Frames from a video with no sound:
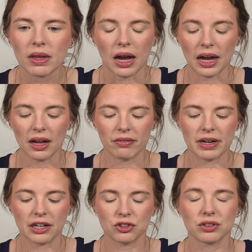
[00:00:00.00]
I have
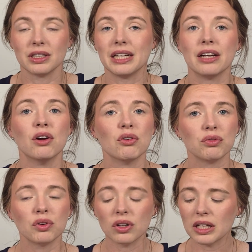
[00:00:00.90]
naturally
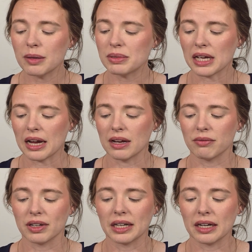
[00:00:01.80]
full lips. I
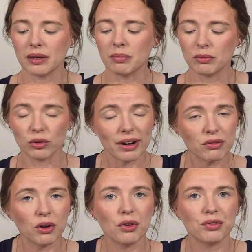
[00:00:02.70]
am very
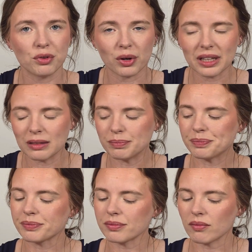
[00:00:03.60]
grateful for
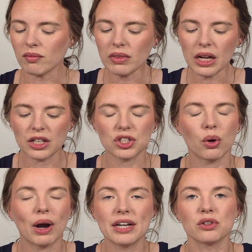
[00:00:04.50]
them, and
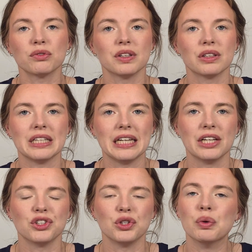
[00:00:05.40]
so I don't feel the
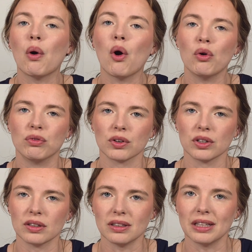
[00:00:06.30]
need to
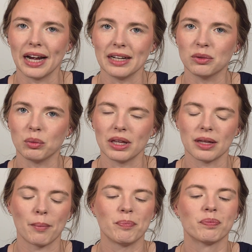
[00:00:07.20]
overline with
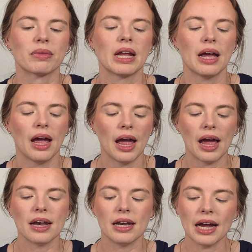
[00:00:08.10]
them.
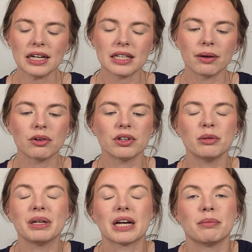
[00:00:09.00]
Next, I'm going
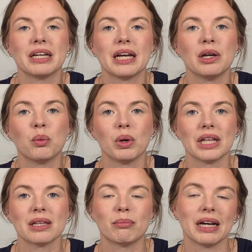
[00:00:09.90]
to be coming in
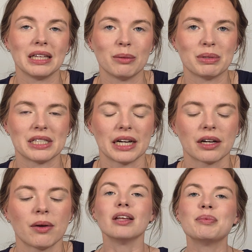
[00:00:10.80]
with my
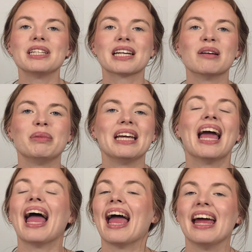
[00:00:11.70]
lipstick. Lipstick can
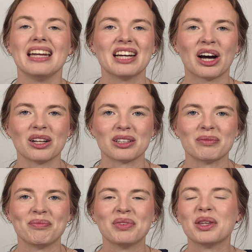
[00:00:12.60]
be any color.